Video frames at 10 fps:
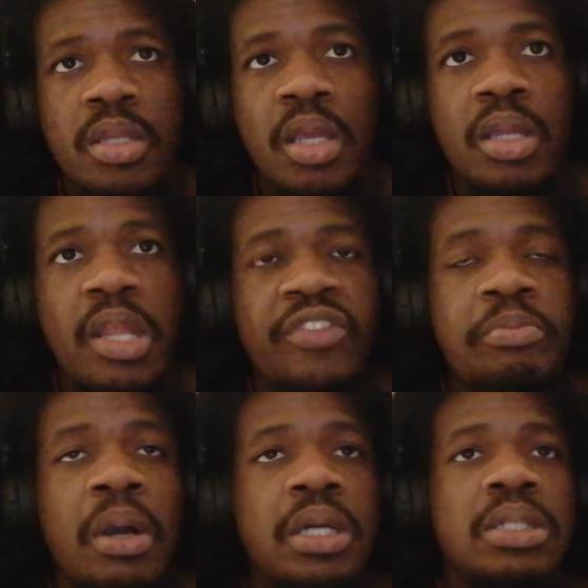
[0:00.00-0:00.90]
Yeah,
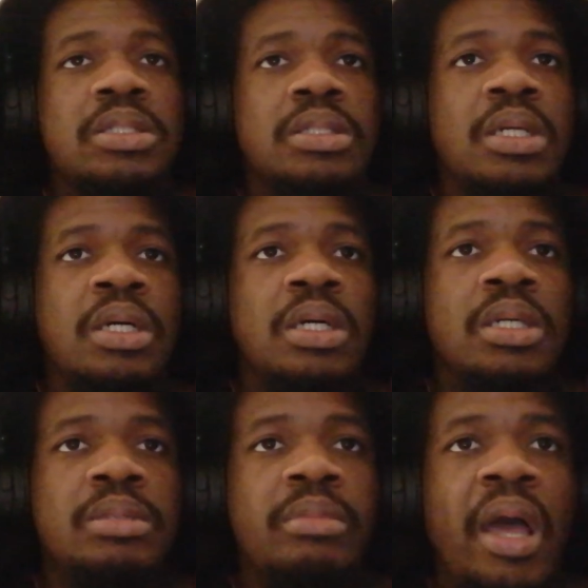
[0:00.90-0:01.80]
left back.
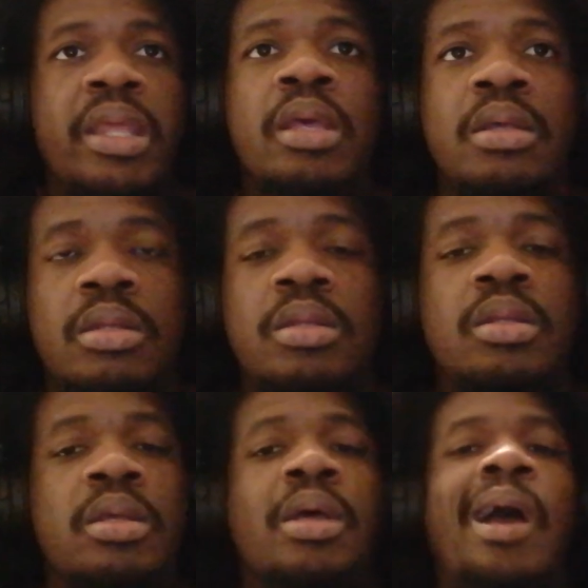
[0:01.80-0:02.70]
Um, yeah,
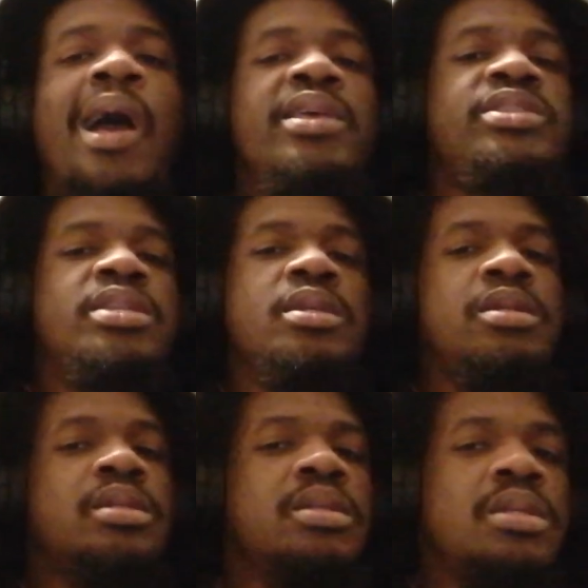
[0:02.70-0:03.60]
I
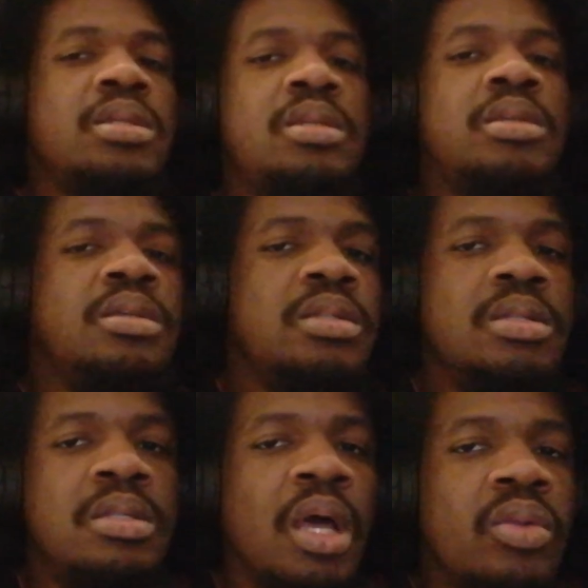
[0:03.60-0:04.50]
see
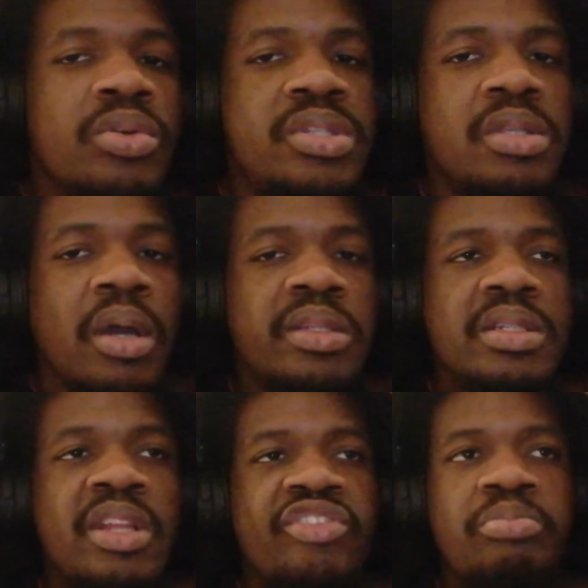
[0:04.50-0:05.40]
Dalot
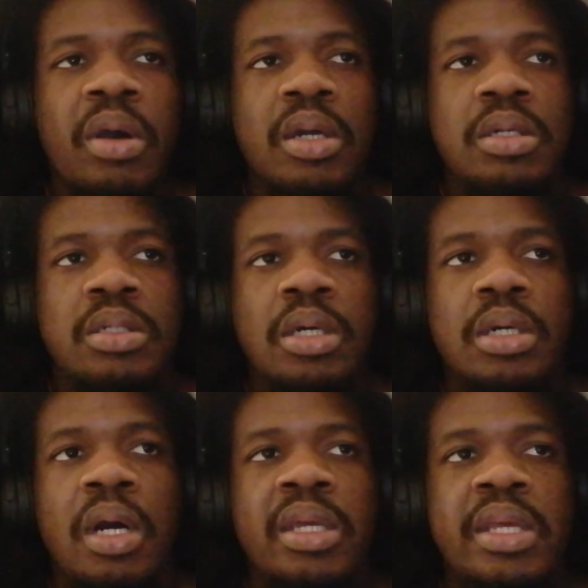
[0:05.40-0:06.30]
starting left back
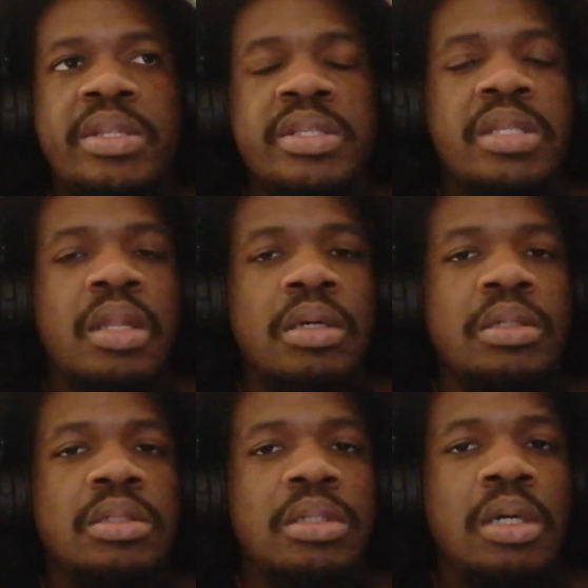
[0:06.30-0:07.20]
against
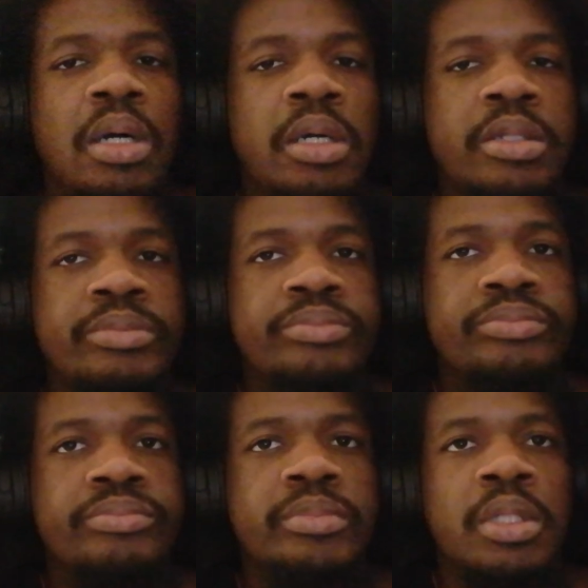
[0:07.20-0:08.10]
Salah.
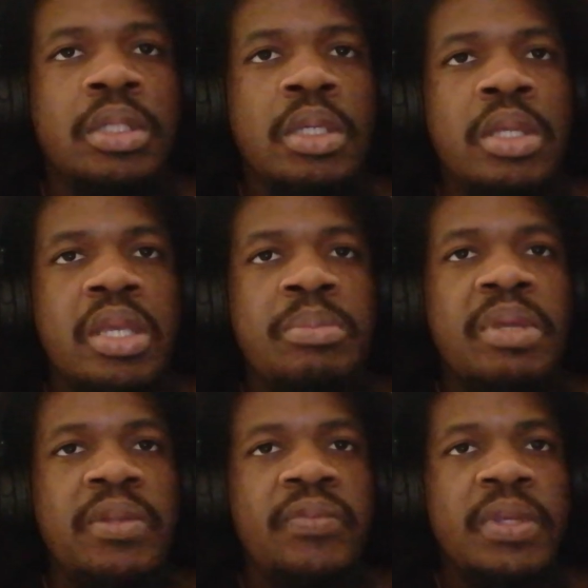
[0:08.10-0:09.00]
Um, in
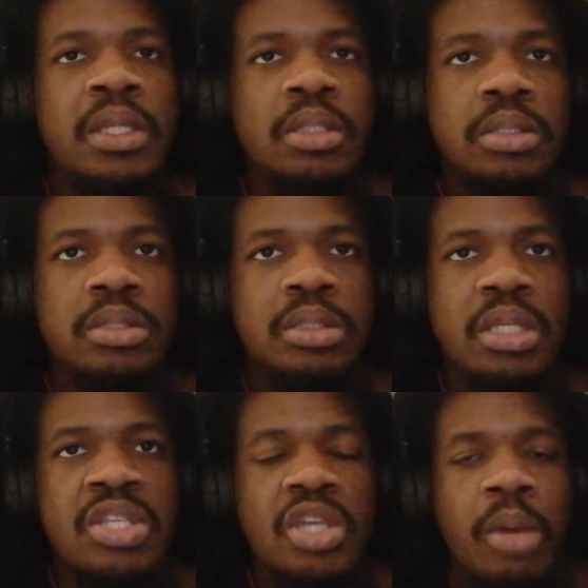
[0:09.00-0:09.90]
midfield
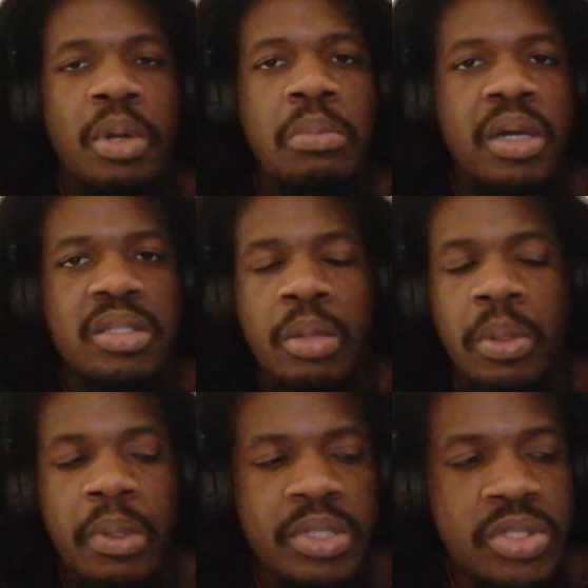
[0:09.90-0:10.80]
is Amrabat.
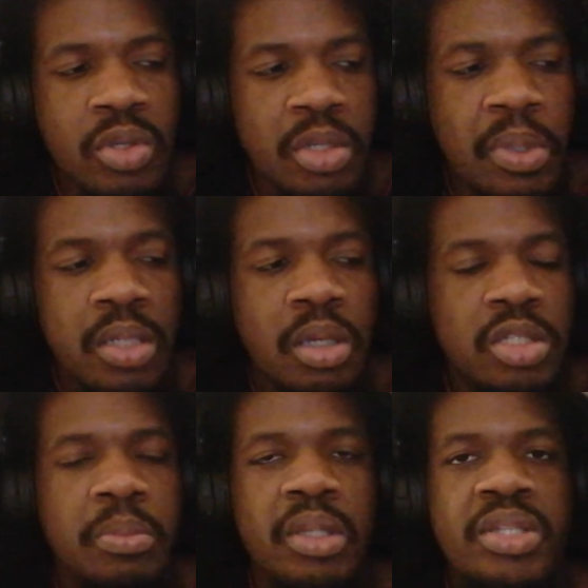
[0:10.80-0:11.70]
Amrabat is going to be an
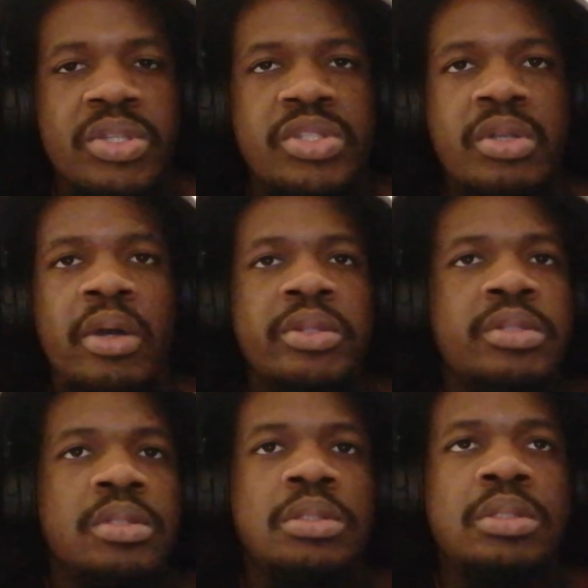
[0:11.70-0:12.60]
automatic
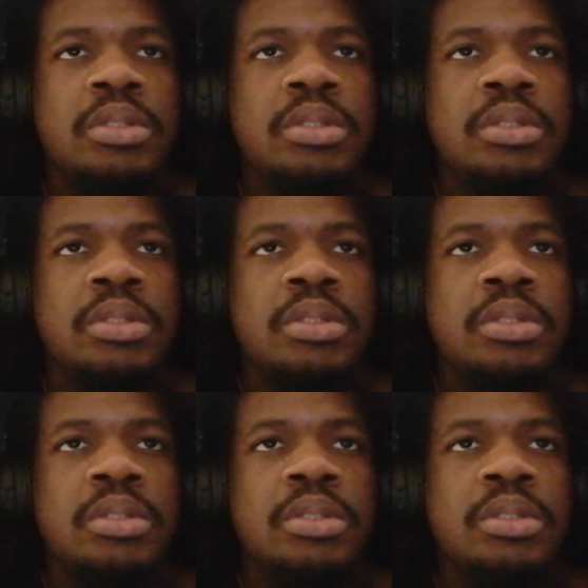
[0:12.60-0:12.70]
start.